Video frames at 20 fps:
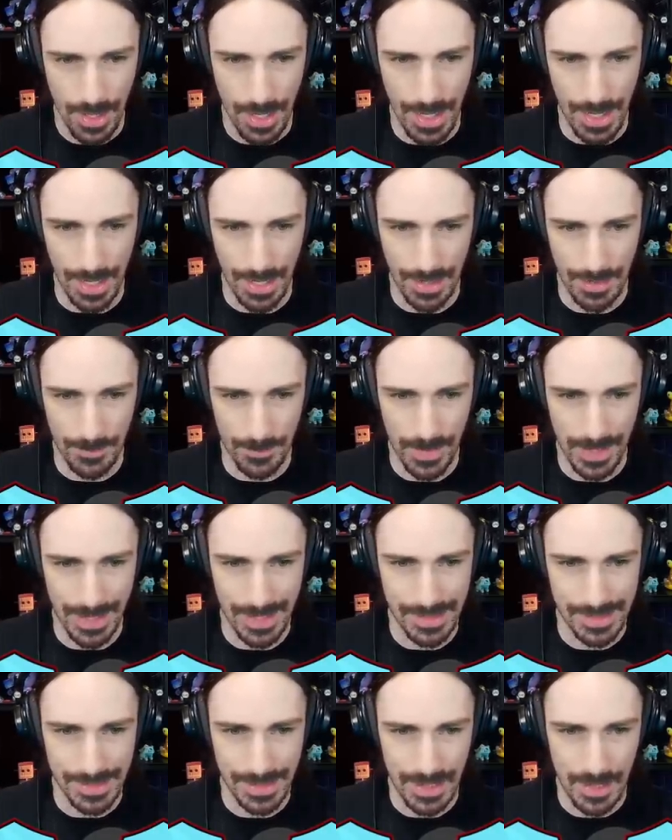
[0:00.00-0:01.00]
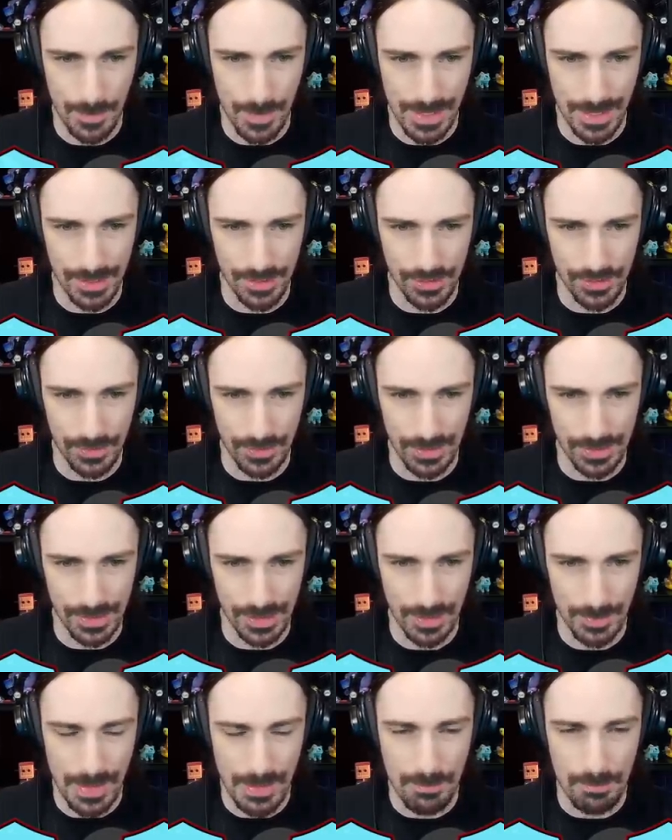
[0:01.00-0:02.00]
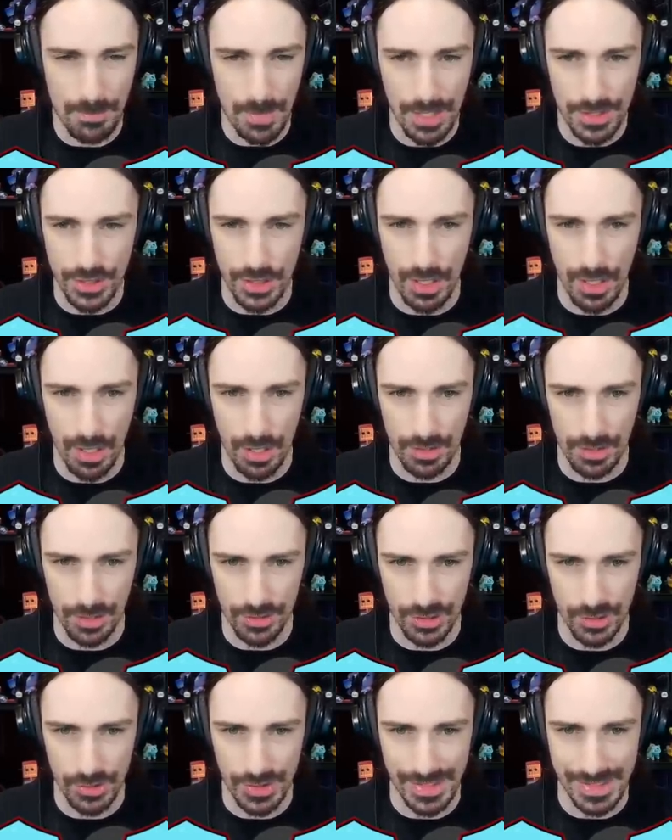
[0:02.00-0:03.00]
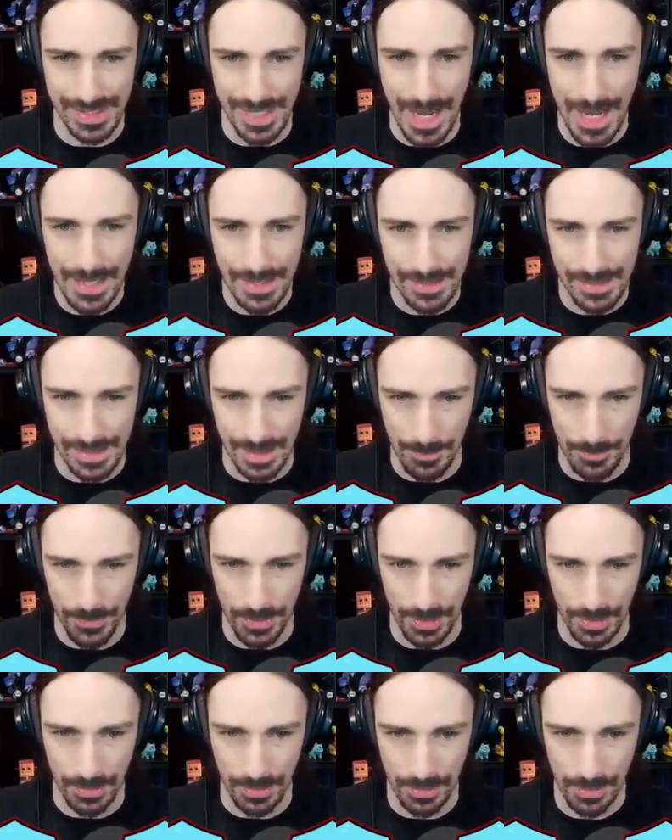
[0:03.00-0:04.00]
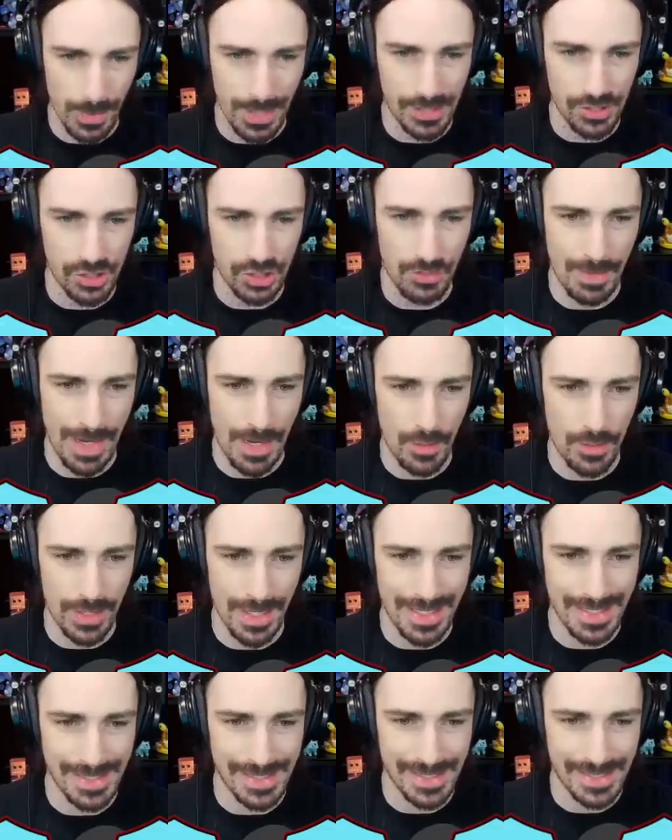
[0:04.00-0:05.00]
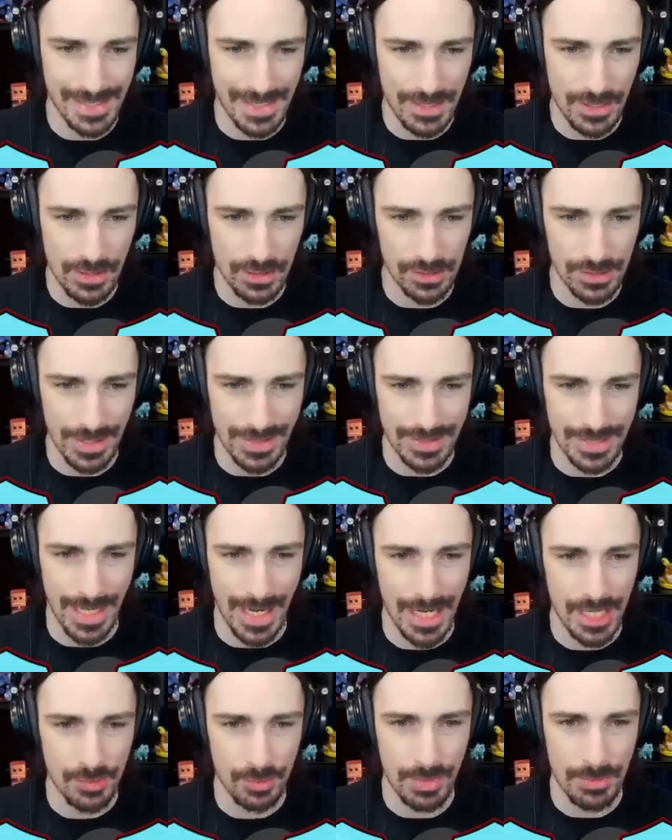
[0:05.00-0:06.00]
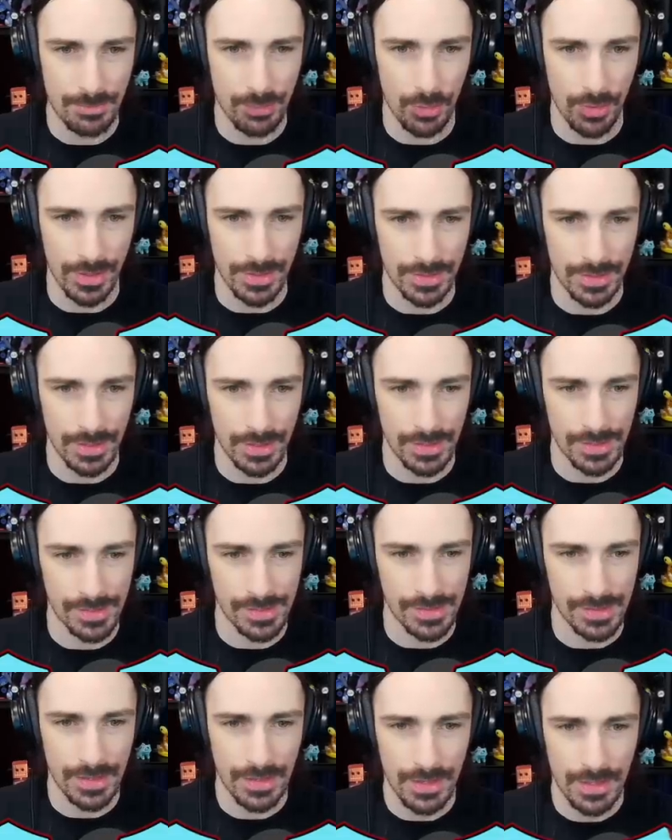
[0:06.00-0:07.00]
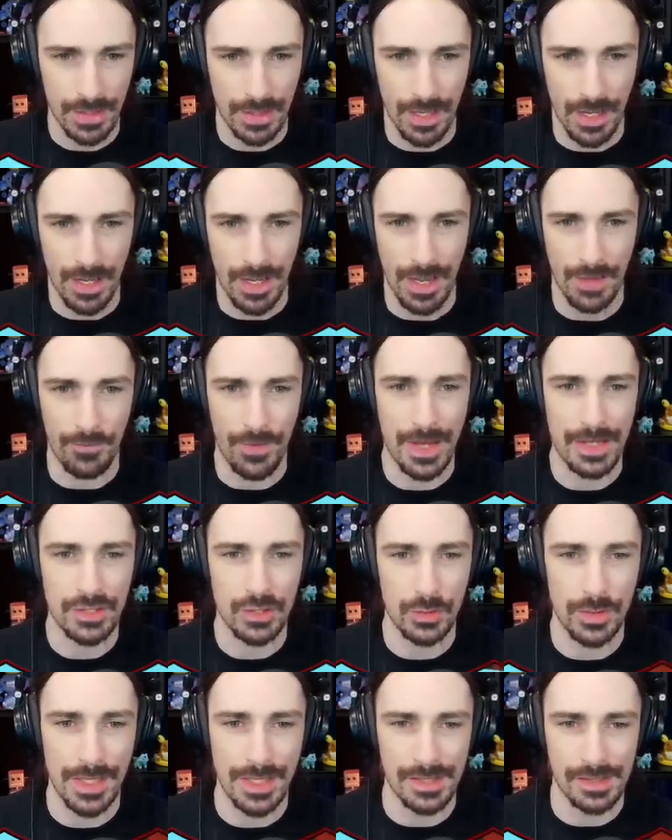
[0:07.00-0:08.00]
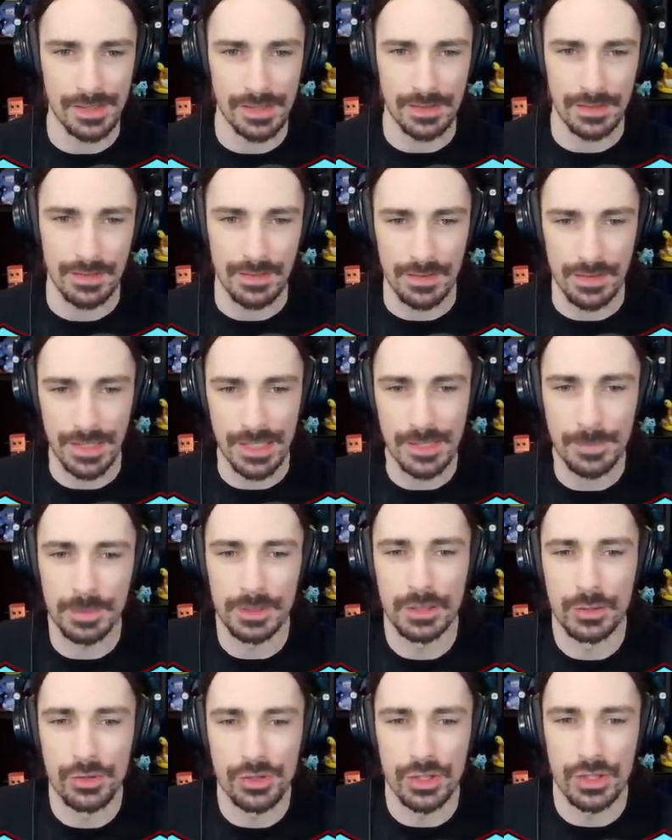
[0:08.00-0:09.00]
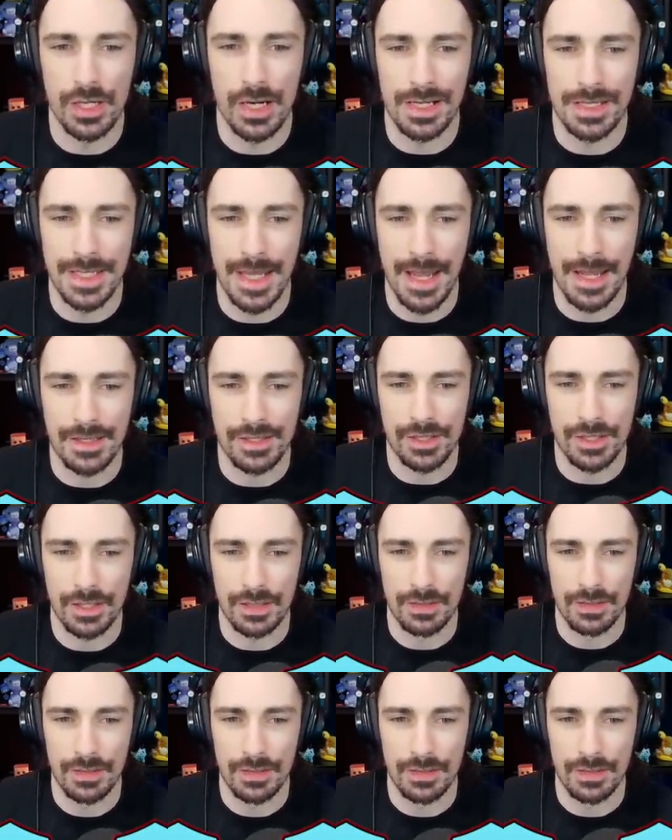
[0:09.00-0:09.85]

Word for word: Um, it's gonna be it's gonna be much harder to design something based around a single attachment point, because if I do this, these balloons are not attached.